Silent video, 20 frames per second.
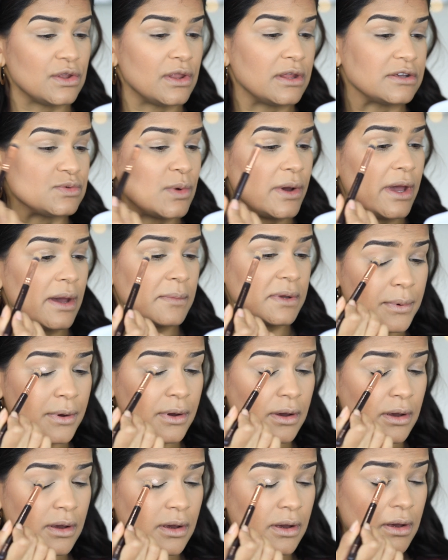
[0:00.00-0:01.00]
so that's why I'm going
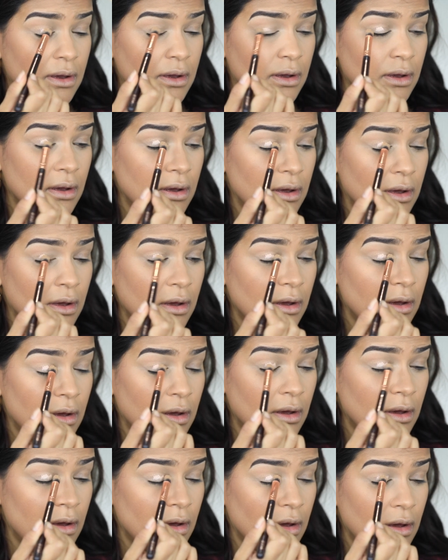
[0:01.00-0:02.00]
to use it
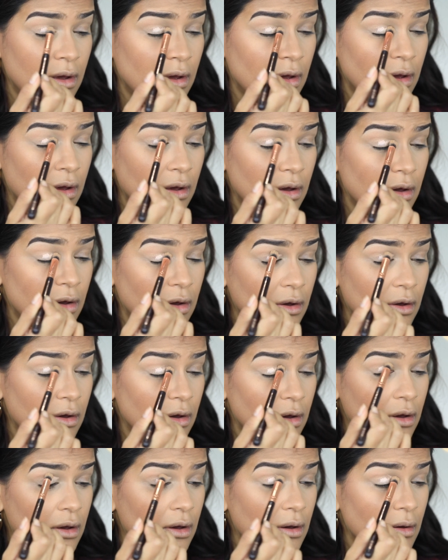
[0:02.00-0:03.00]
to
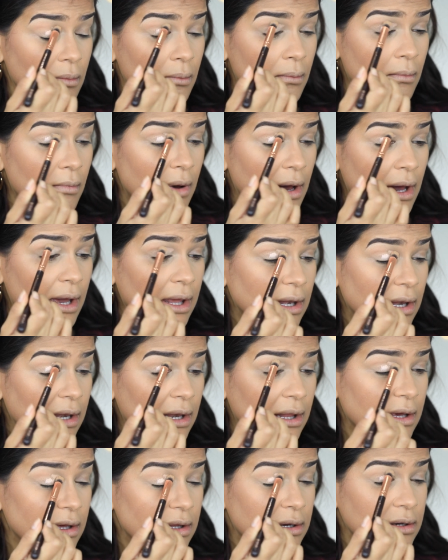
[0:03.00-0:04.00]
prep my
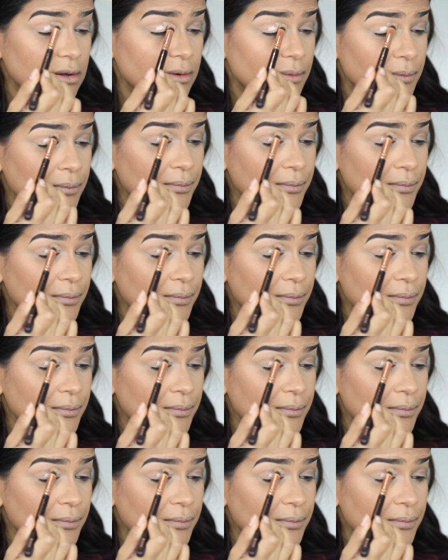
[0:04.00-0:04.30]
lid.